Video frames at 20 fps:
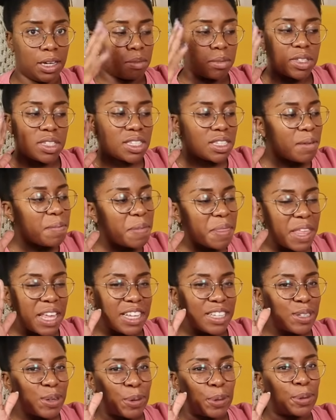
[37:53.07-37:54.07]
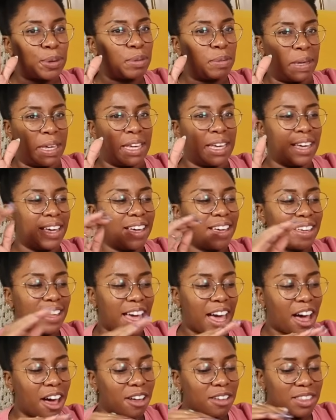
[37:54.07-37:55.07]
Something told me
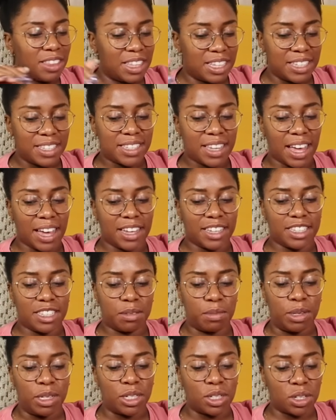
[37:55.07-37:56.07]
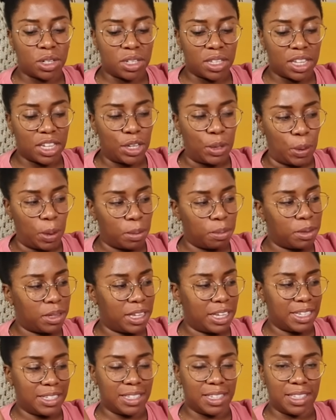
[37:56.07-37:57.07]
count this side to be sure that you are
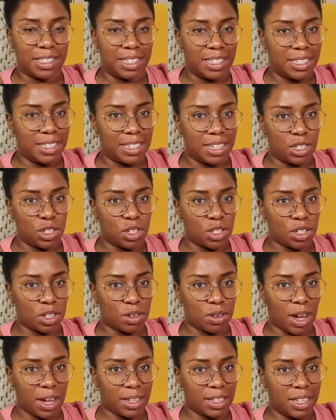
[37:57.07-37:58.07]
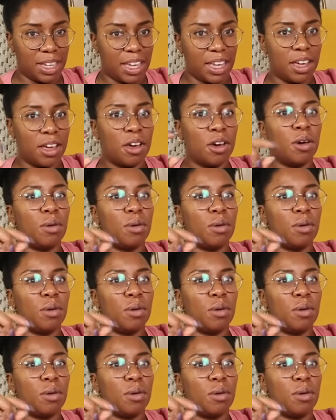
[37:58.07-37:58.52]
placing these stitches correctly